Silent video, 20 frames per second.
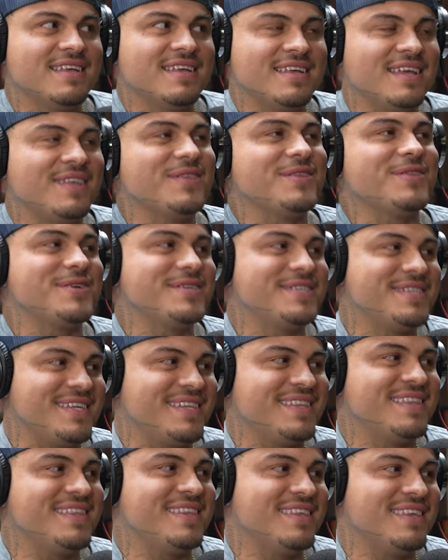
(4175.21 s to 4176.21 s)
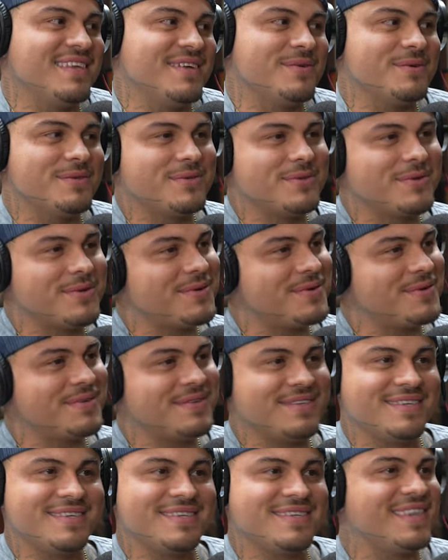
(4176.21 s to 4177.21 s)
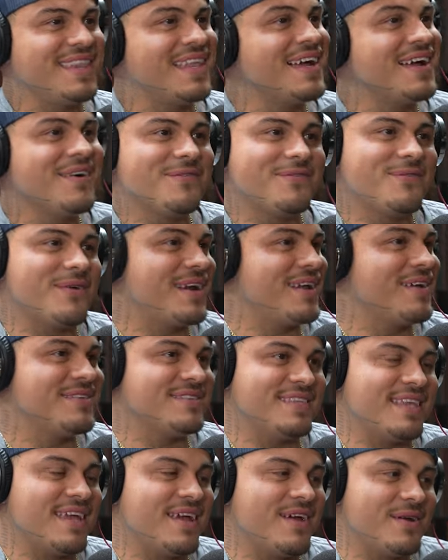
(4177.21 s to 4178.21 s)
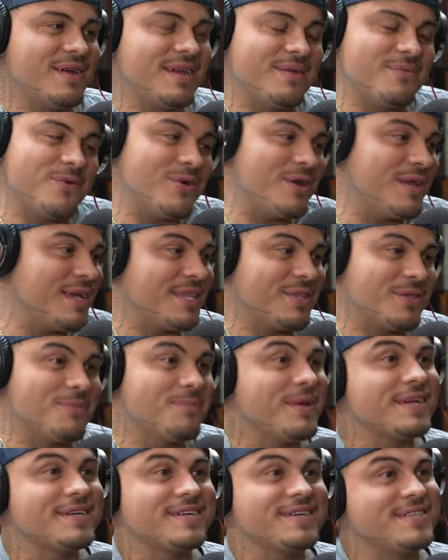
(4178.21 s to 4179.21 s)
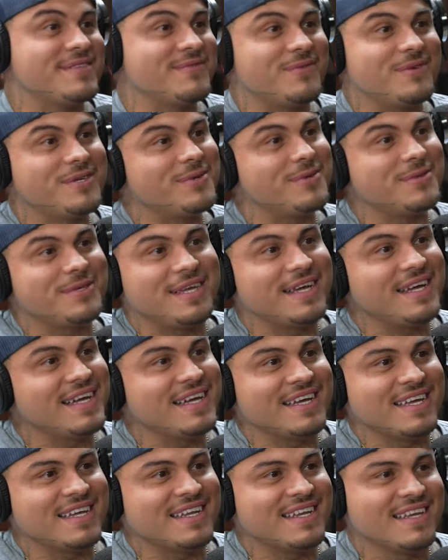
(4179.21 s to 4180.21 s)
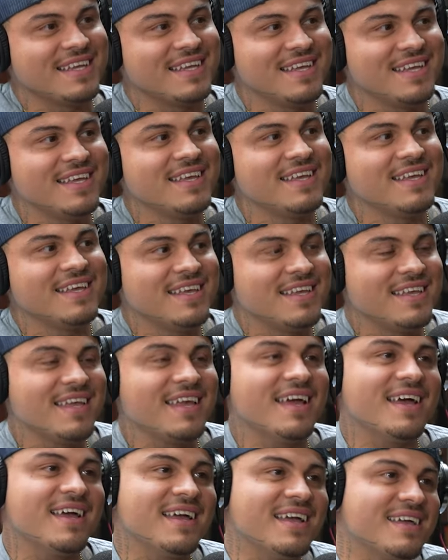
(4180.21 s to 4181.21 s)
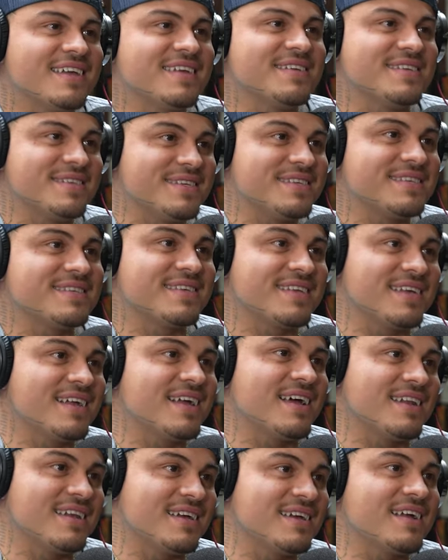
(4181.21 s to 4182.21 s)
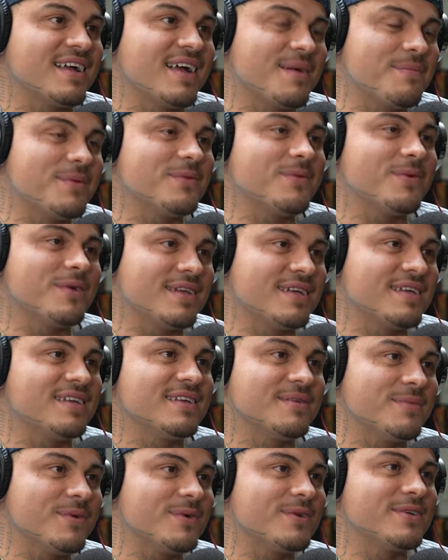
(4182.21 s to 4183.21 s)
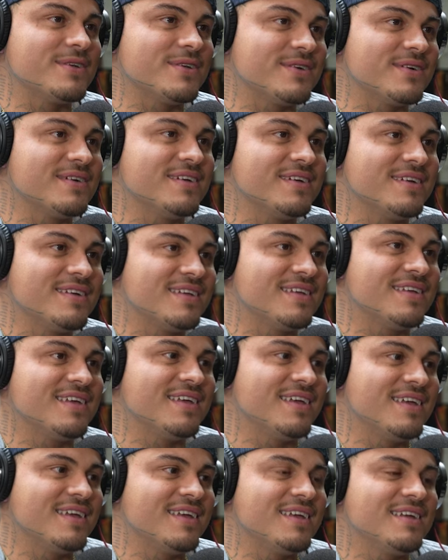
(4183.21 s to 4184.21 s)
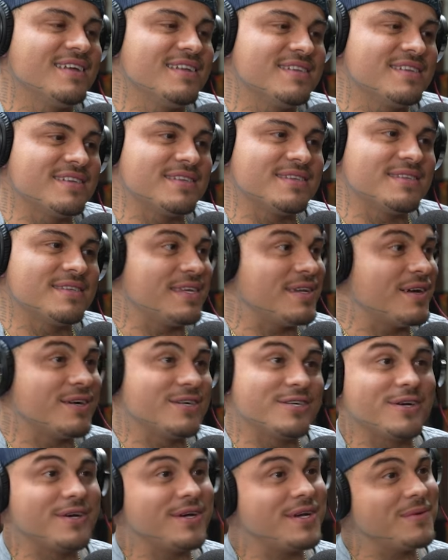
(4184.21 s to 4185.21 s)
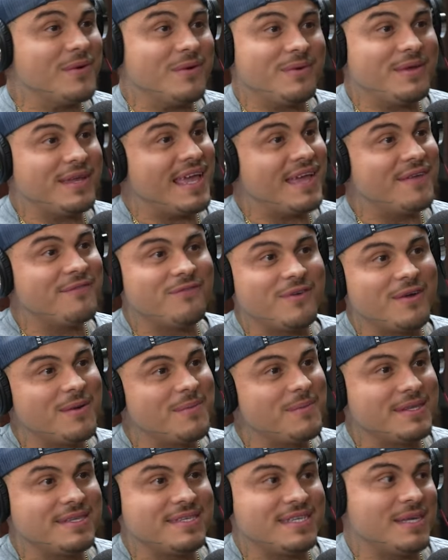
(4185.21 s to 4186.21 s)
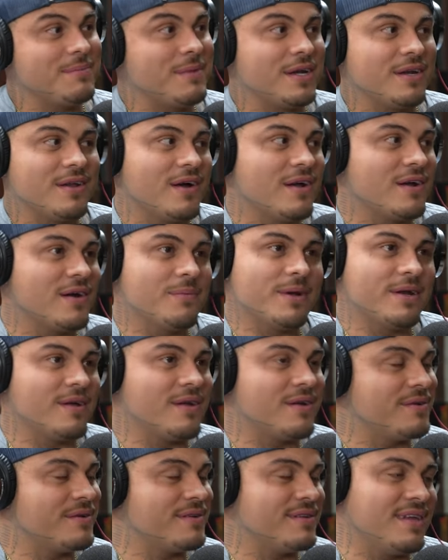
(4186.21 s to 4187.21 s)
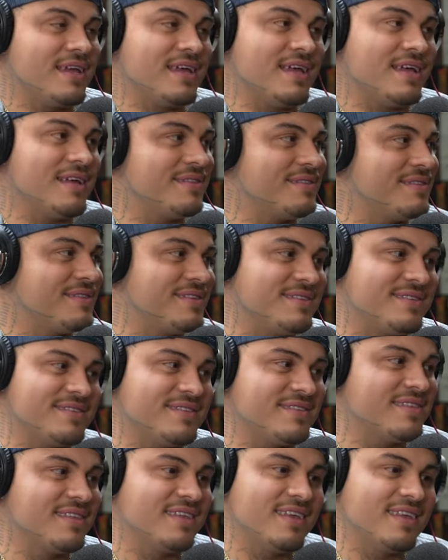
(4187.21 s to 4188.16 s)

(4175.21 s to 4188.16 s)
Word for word: Yeah, on the 13th. It was so just love right now is in there. And we were looking through pictures when she was young. And yeah, it just kind of got me really emotional yeah. just seeing our journey where we came from and seeing my daughter. My daughter, yeah, just